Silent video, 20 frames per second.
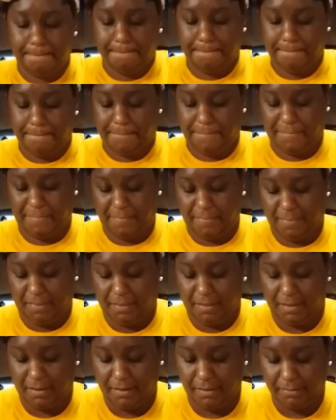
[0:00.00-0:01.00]

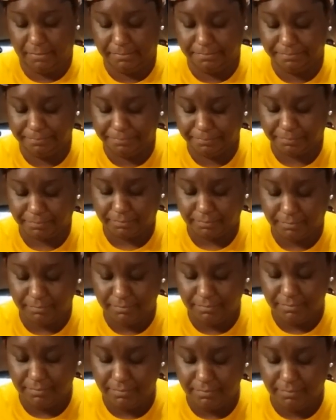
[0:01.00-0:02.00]

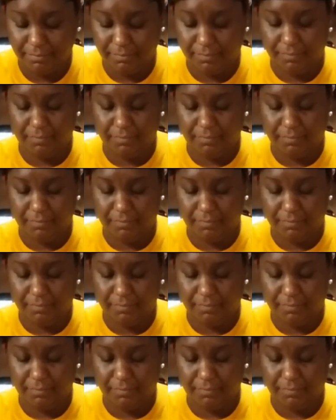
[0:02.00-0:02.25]
(no one is talking)